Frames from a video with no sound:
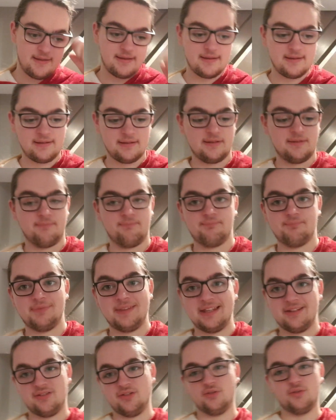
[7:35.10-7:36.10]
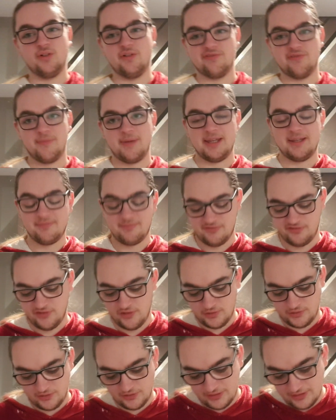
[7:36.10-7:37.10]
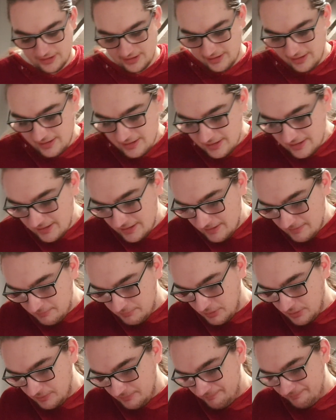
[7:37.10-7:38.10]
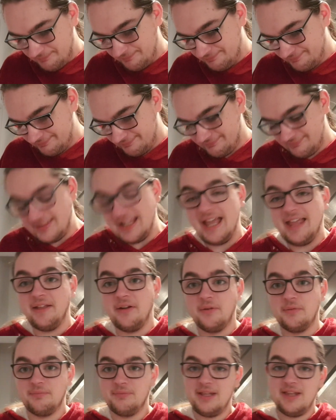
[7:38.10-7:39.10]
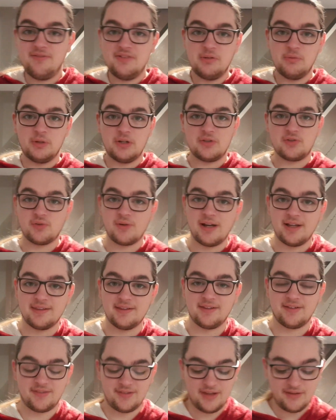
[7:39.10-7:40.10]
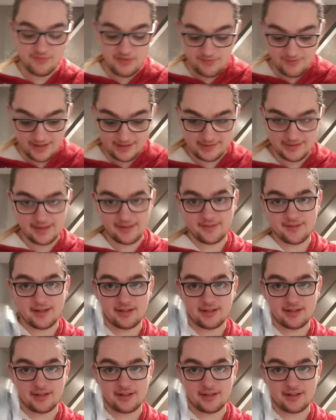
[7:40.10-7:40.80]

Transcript: It's just not for me, unfortunately. But hey, if you want to try this, if you've had this